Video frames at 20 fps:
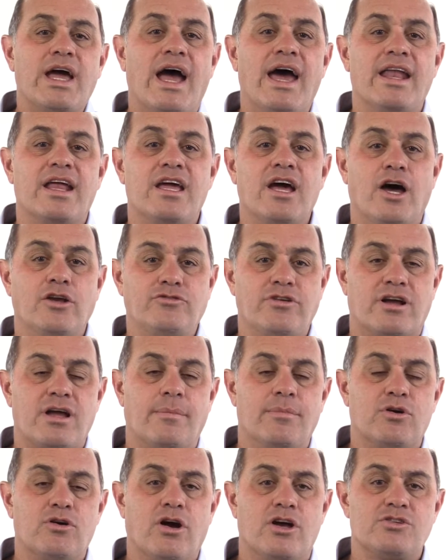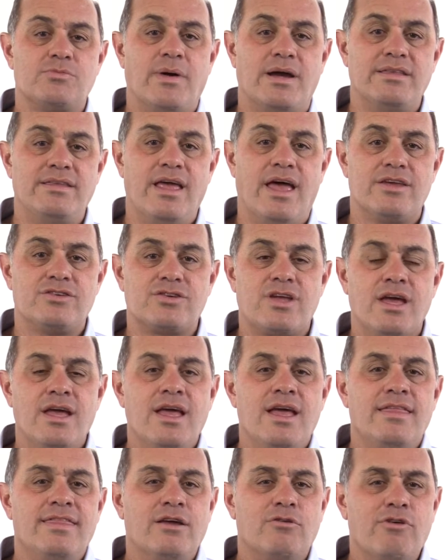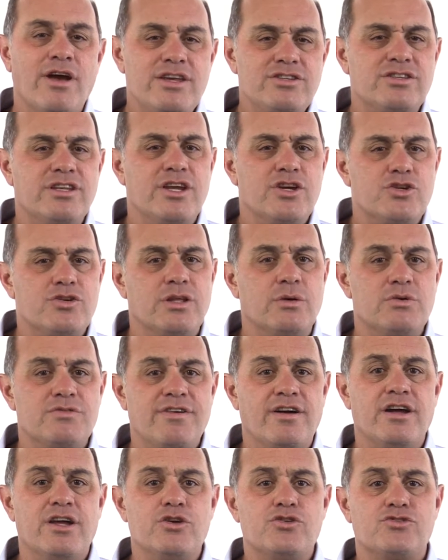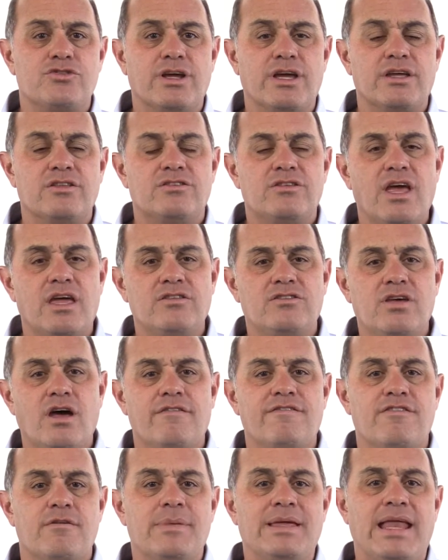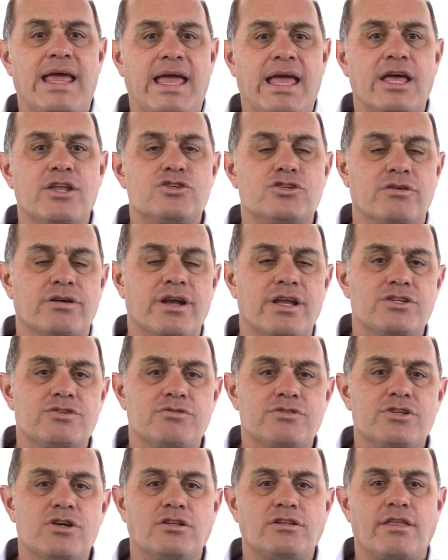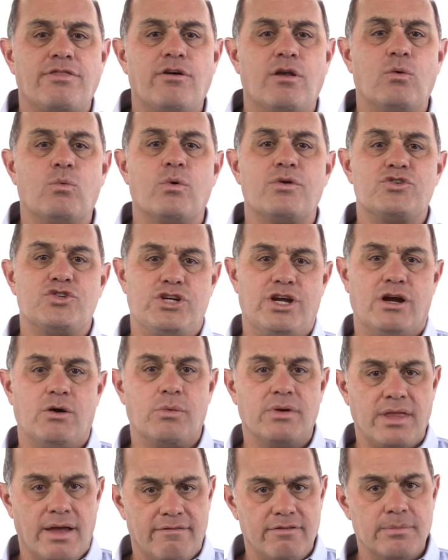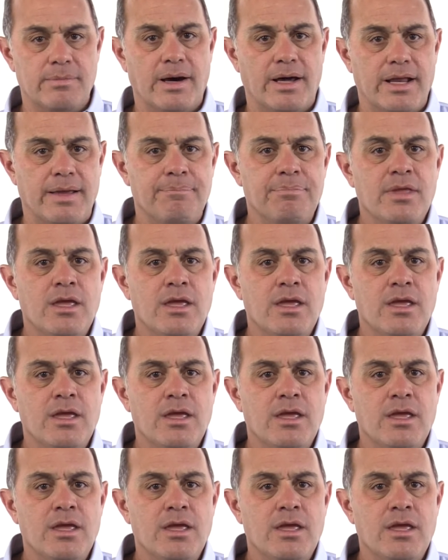had a contract come across my desk that raised an issue that was very interesting and tough for me to answer, and as a result I thought it worth sharing with everybody.